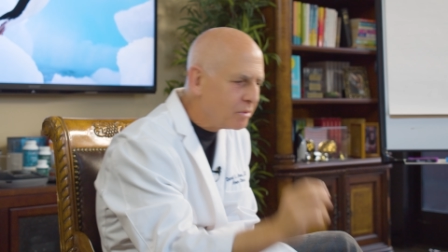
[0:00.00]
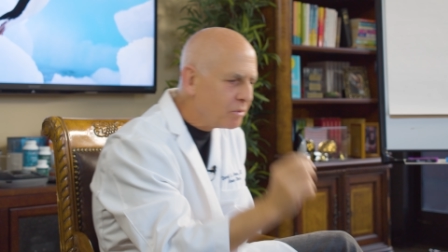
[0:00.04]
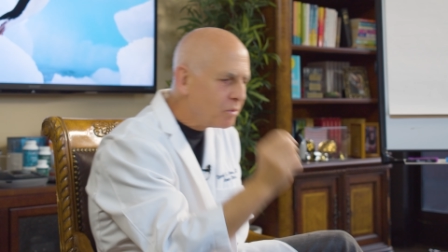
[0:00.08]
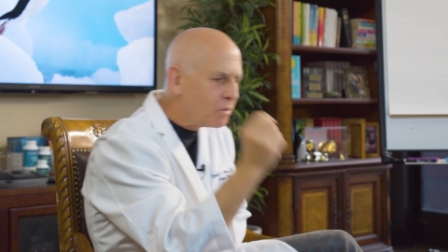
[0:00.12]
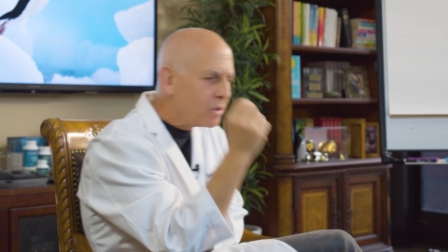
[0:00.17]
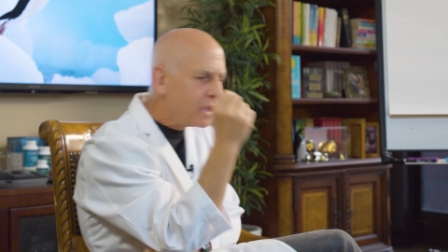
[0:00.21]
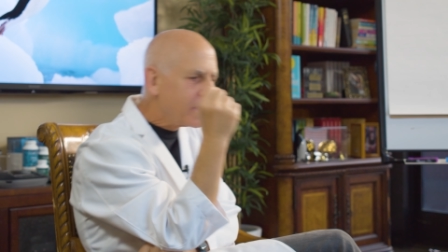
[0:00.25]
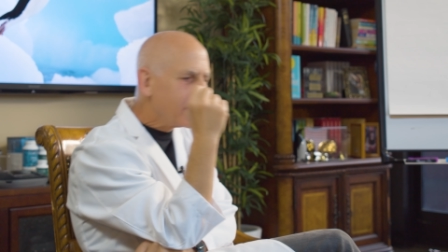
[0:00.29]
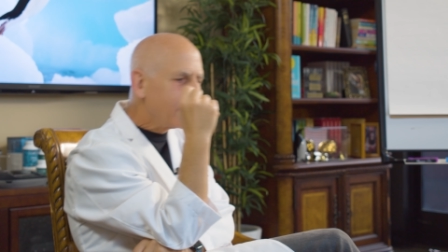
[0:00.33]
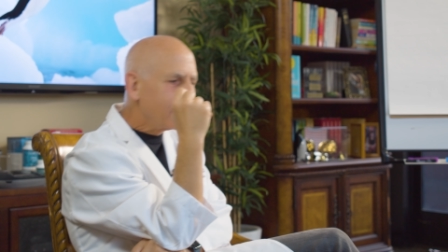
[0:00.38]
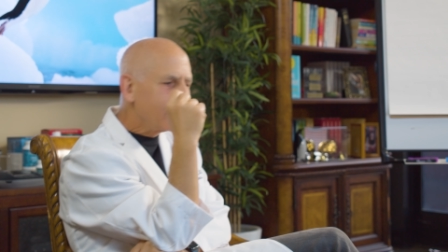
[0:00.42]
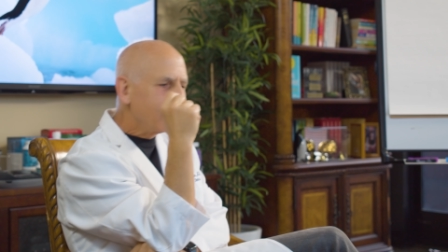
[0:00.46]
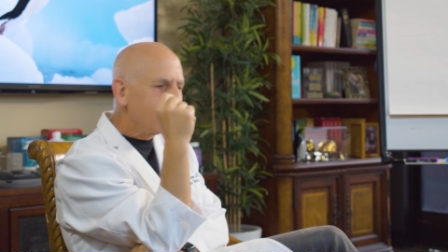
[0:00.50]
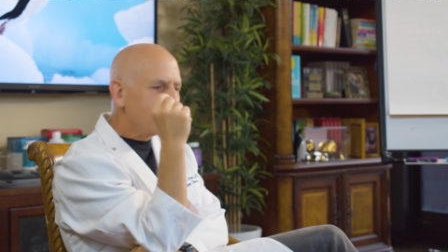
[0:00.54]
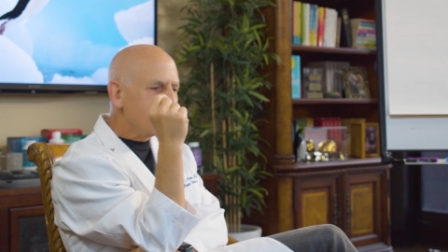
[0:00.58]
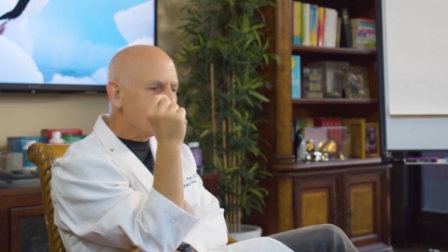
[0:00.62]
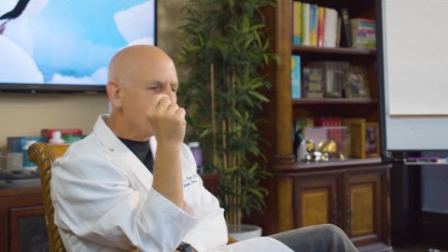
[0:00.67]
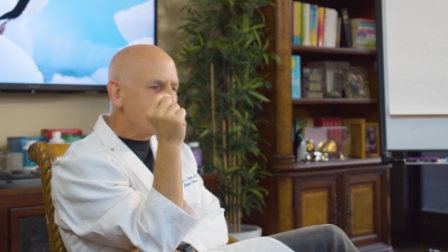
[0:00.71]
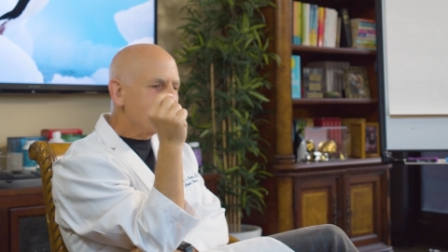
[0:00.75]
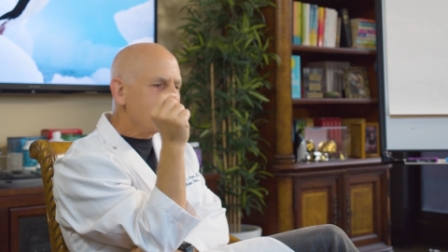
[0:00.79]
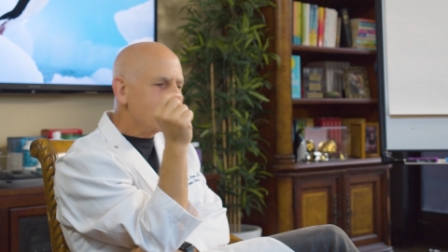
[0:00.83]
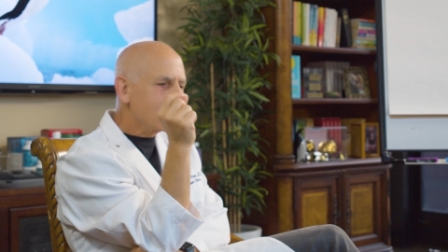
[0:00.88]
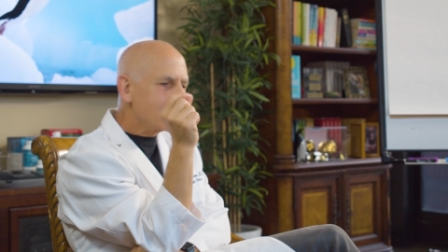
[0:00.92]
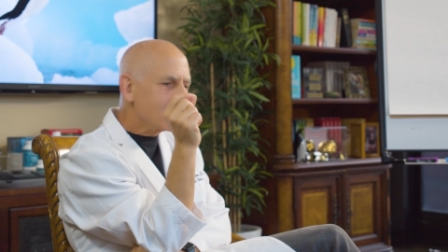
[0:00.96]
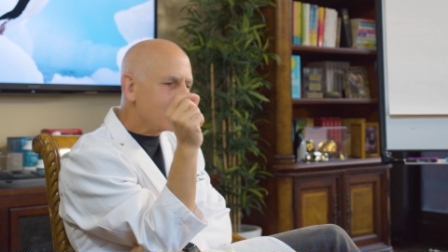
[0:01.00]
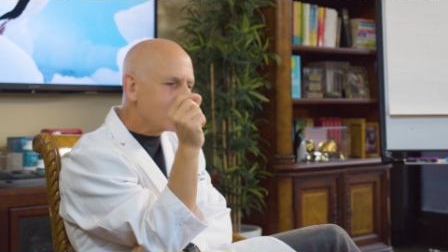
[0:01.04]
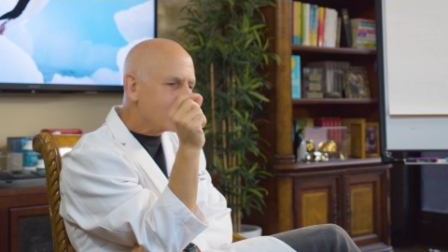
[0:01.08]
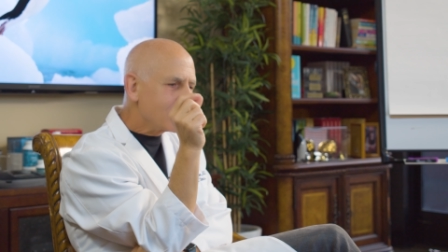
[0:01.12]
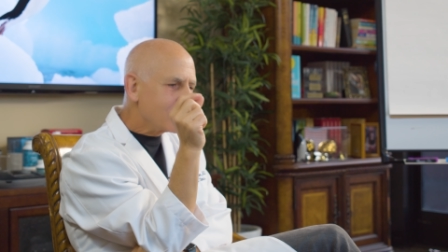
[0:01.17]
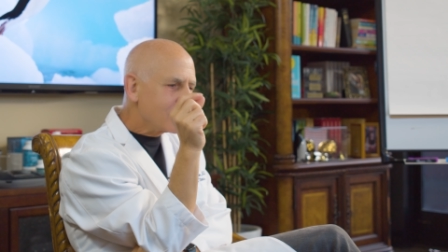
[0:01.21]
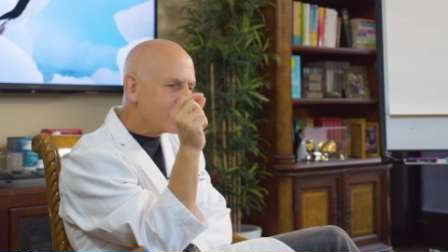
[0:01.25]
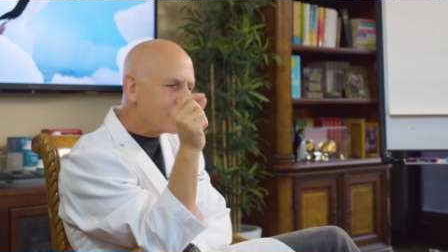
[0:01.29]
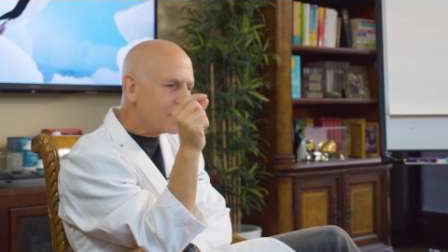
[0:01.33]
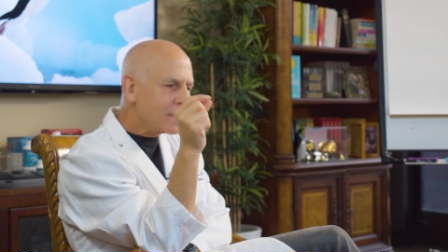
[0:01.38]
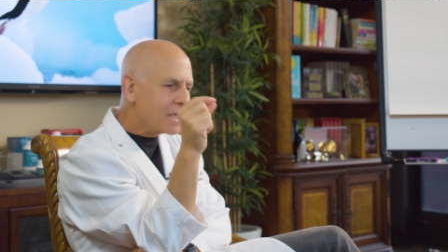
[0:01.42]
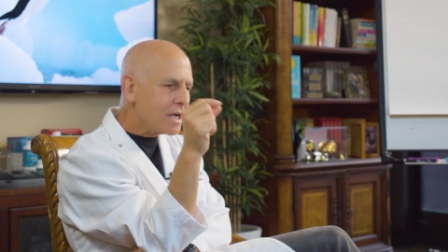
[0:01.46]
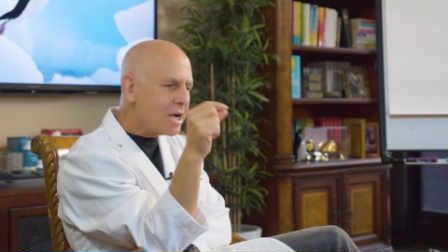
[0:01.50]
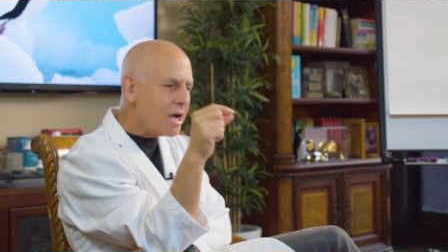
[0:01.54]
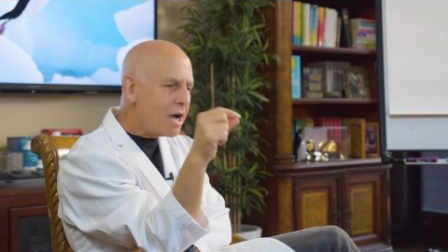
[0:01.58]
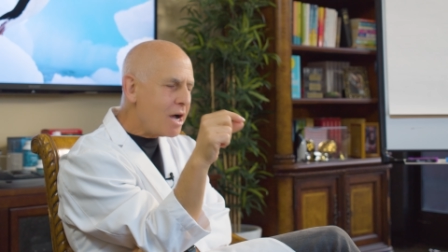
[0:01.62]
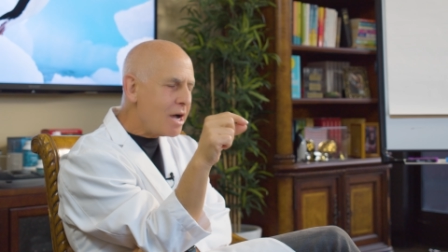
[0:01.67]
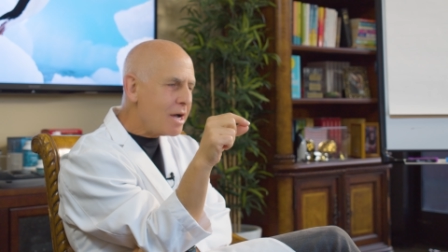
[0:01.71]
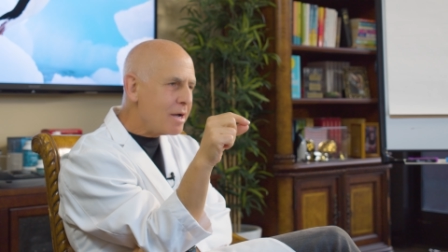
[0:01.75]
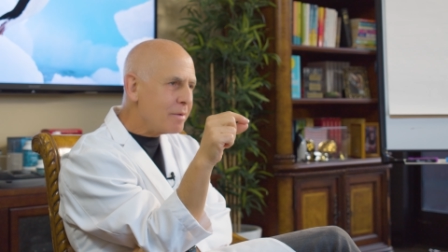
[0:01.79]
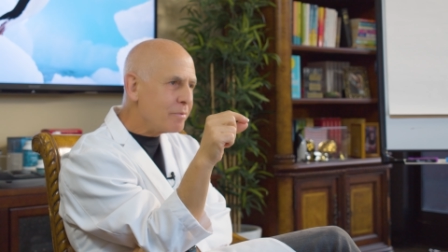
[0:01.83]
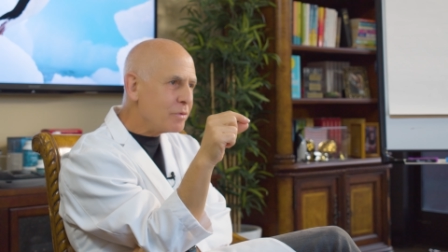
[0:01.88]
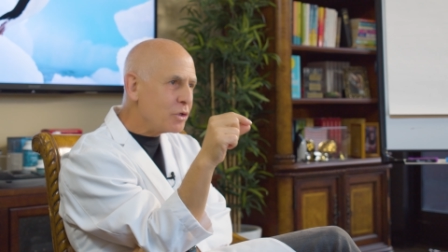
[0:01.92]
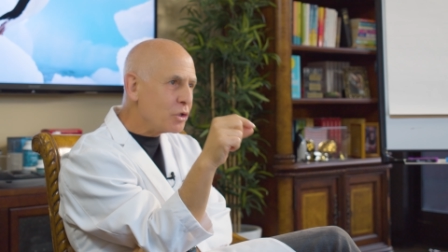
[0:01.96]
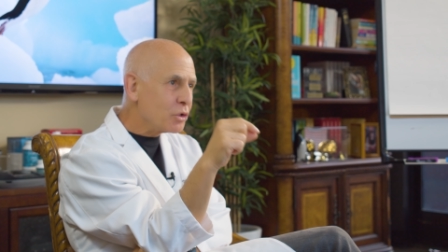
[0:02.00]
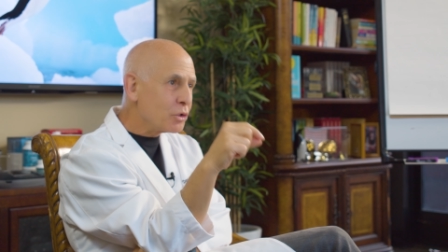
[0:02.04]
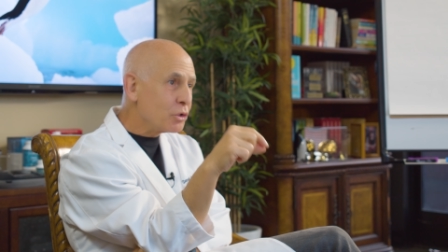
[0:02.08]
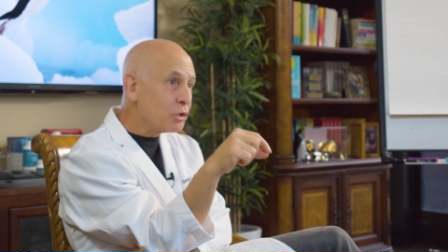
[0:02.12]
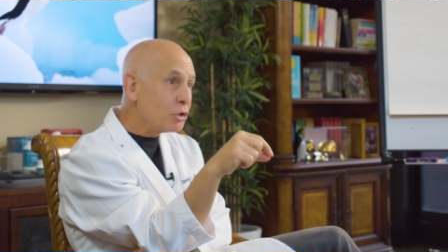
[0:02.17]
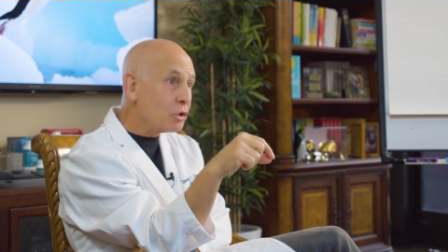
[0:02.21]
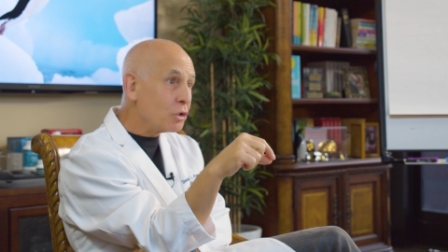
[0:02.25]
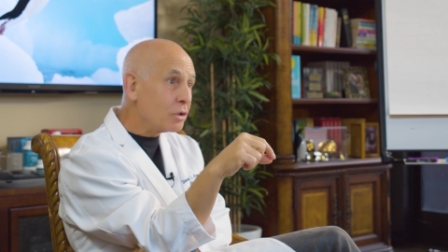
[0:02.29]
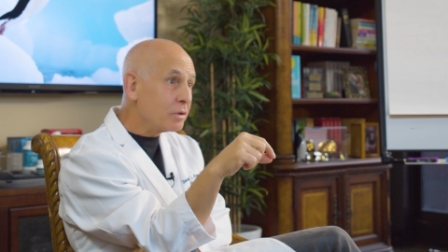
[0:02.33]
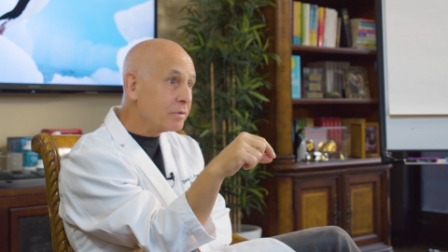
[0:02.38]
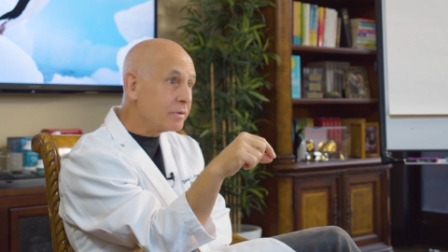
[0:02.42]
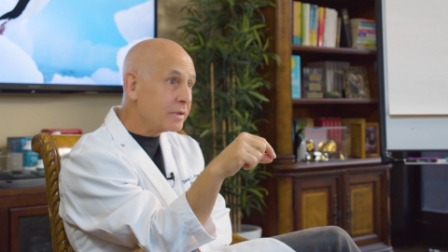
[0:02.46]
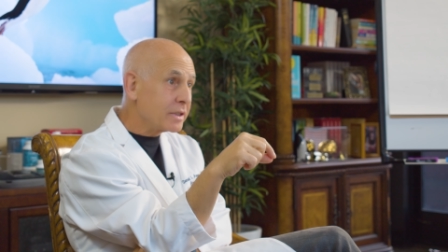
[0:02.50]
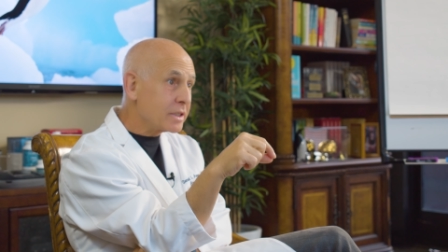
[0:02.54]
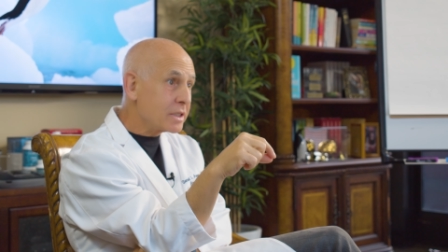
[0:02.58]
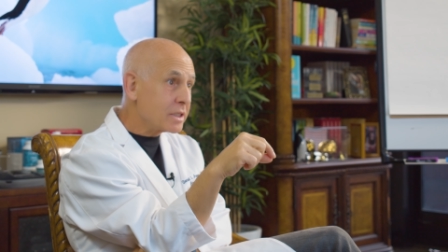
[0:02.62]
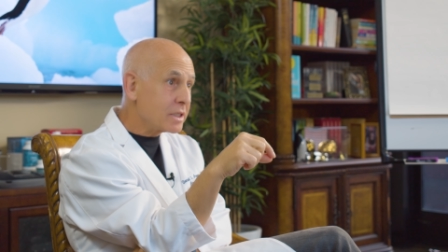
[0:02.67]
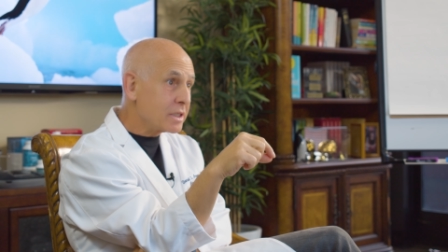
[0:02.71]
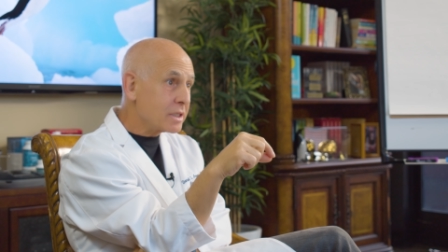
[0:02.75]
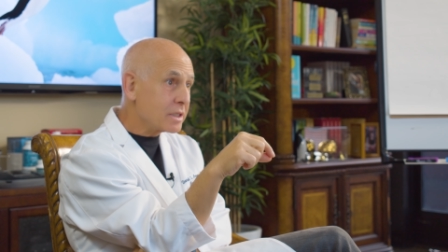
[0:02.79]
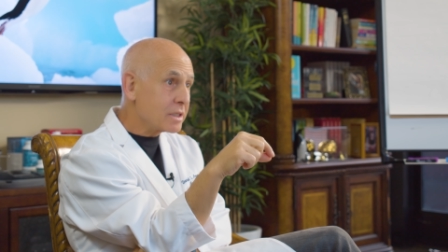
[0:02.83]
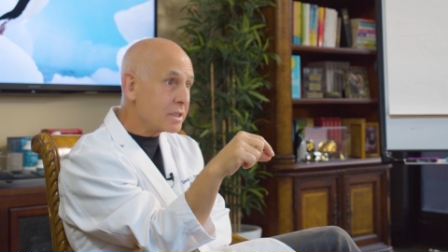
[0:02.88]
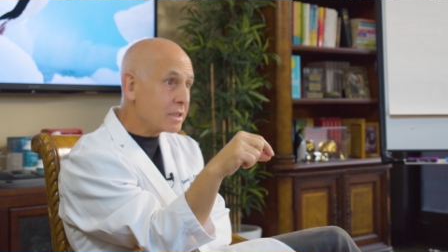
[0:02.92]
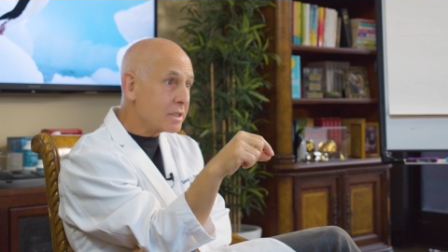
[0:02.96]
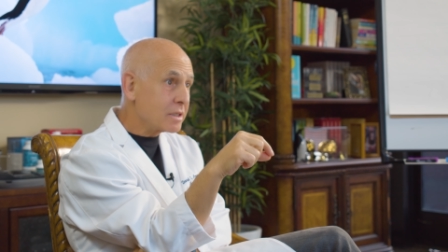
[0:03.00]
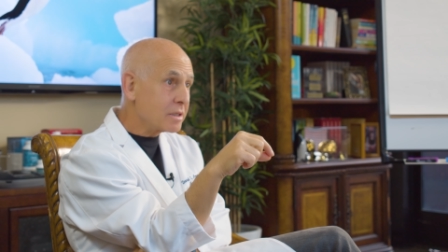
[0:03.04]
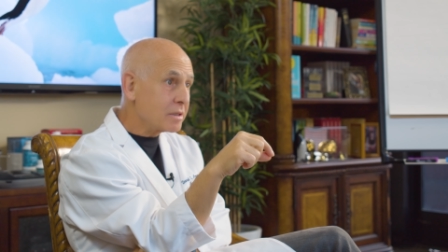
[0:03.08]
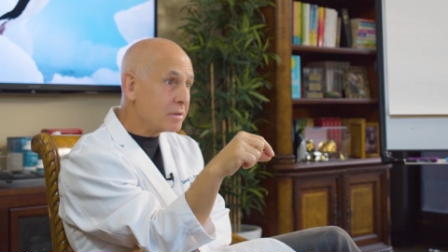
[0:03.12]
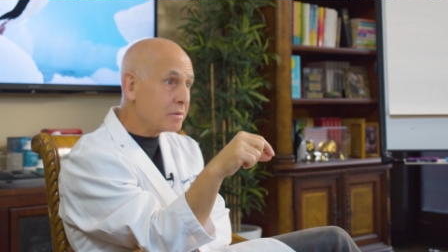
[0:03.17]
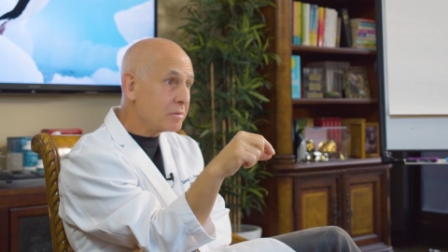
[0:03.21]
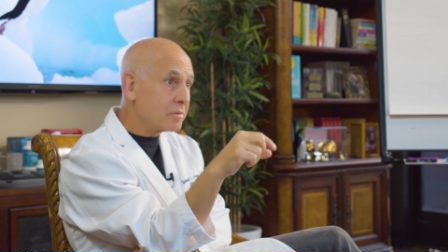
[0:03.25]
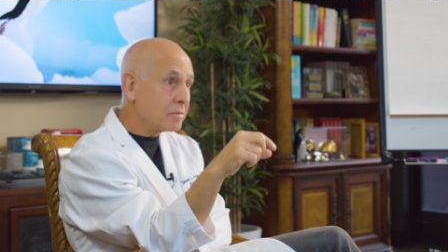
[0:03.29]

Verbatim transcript: was calm your nervous system